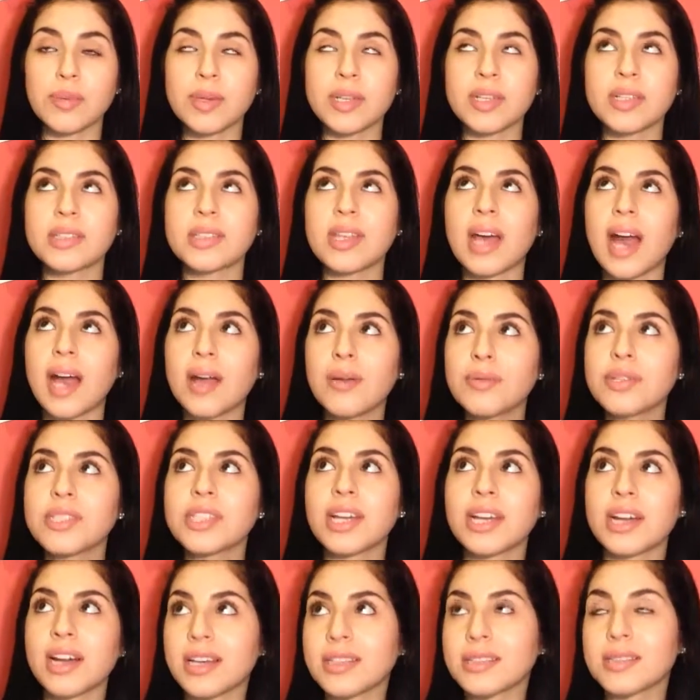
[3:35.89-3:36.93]
Because I wish
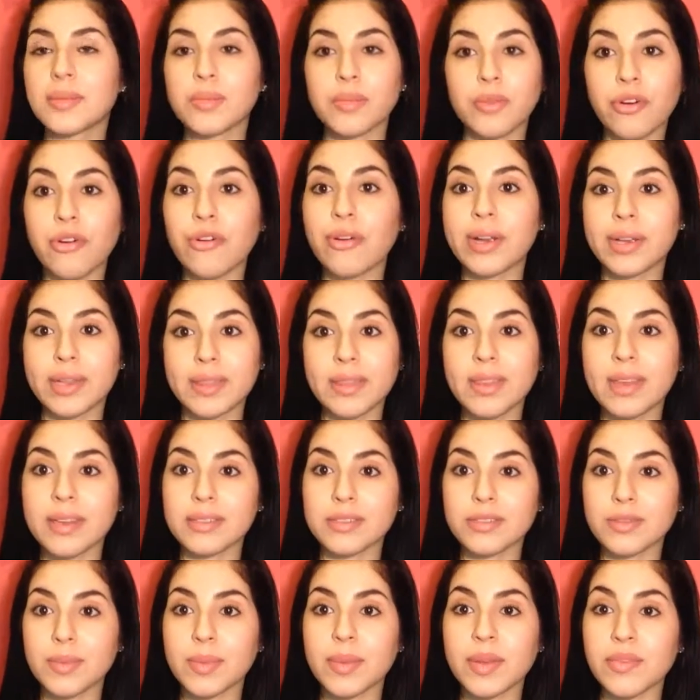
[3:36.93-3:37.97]
I got some great
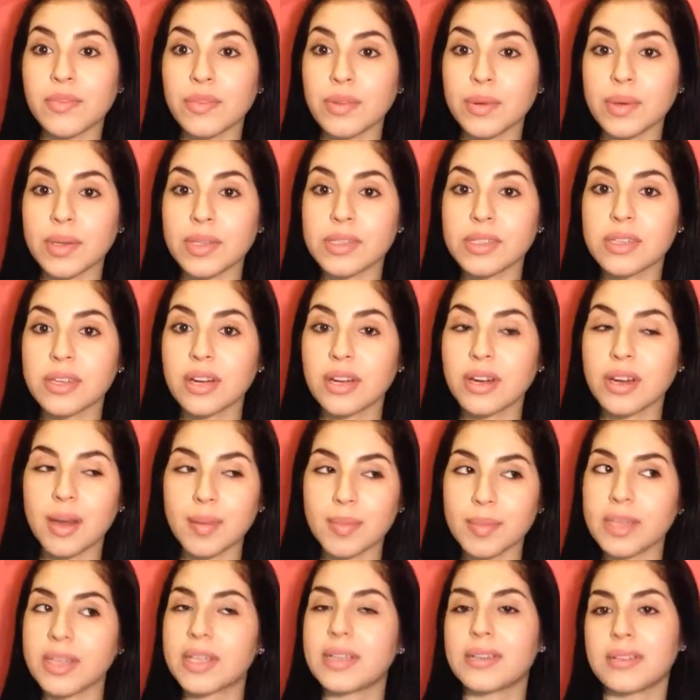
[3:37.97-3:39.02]
things from Influenster. I
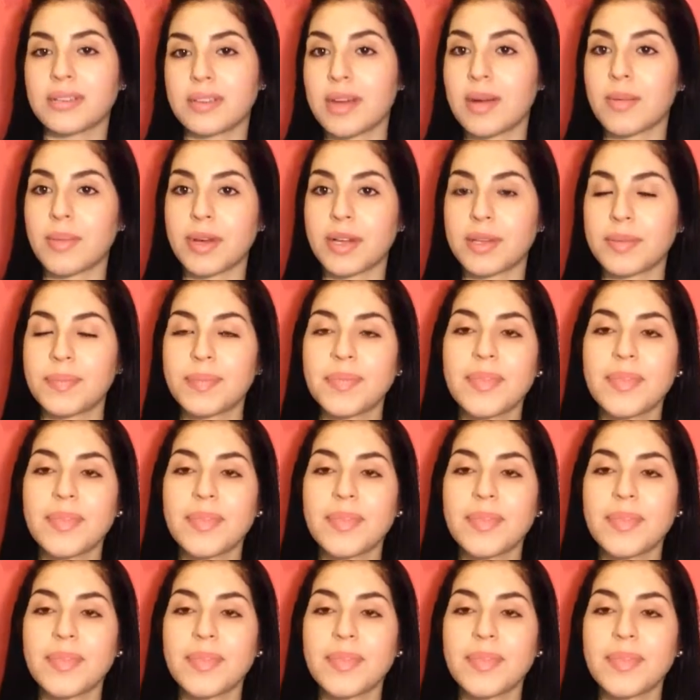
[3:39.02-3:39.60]
mean, come on.